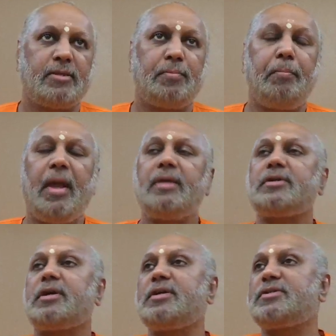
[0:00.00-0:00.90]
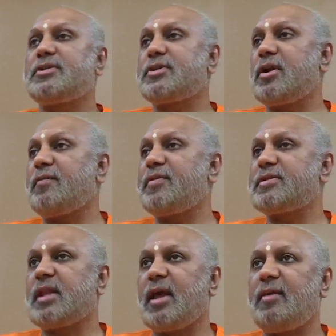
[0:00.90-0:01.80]
Major decision of
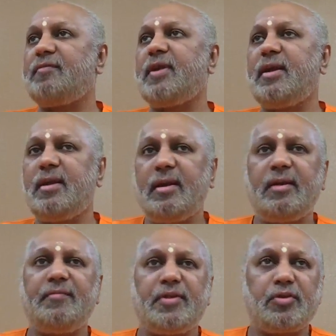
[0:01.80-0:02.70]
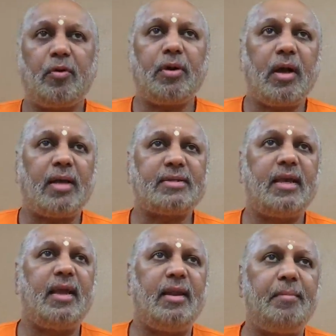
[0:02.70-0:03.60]
his life he did without
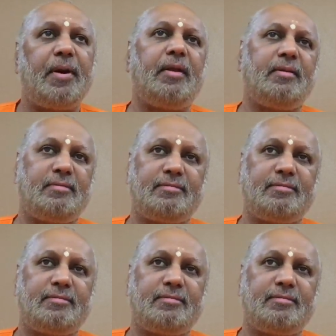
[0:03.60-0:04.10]
asking anybody.